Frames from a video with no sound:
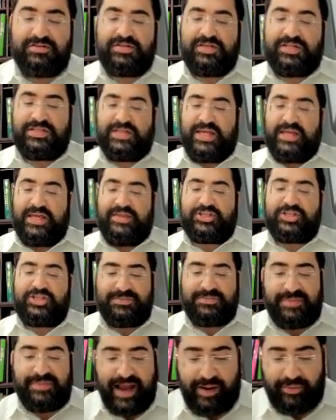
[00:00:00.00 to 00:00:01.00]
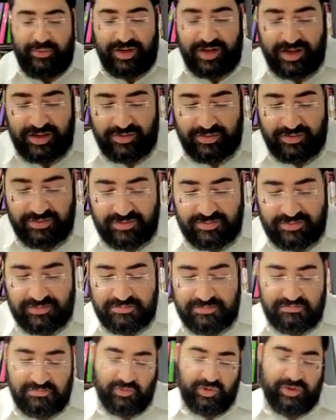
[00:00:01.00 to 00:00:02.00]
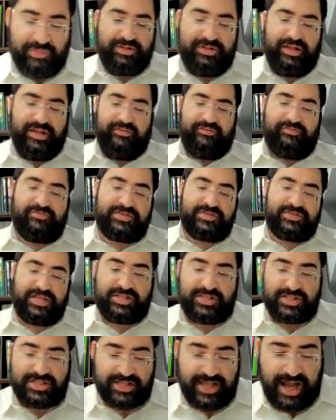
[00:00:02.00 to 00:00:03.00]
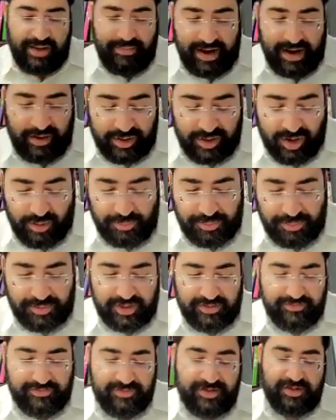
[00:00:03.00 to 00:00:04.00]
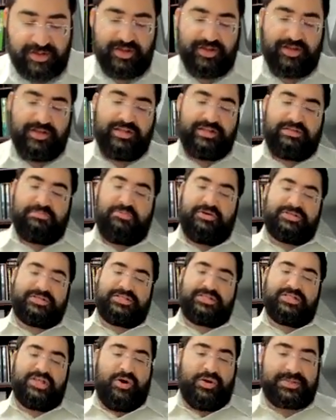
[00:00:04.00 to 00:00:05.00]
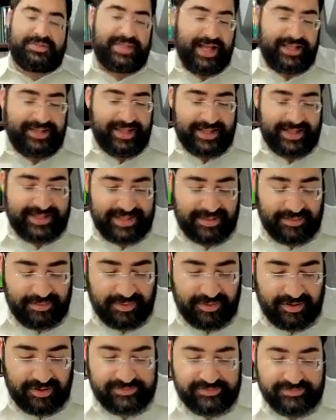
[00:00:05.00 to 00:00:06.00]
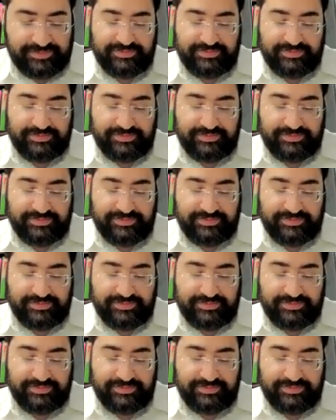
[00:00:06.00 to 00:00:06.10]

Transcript: To say that she's married, we believe. Say she's not married, we don't believe. No, it's not that simple.